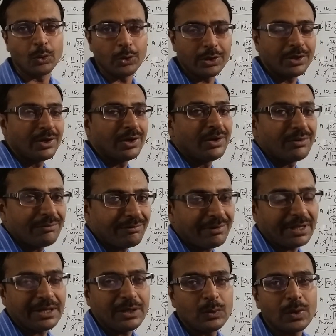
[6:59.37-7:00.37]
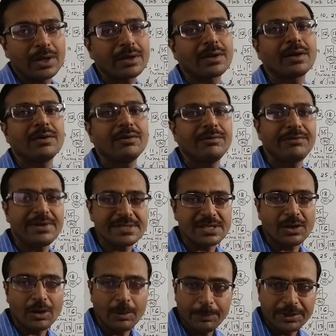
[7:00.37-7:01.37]
good when you are
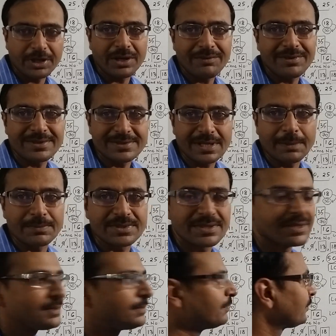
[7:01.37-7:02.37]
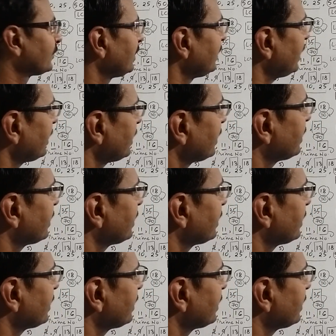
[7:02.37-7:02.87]
facing competitive exams. Yet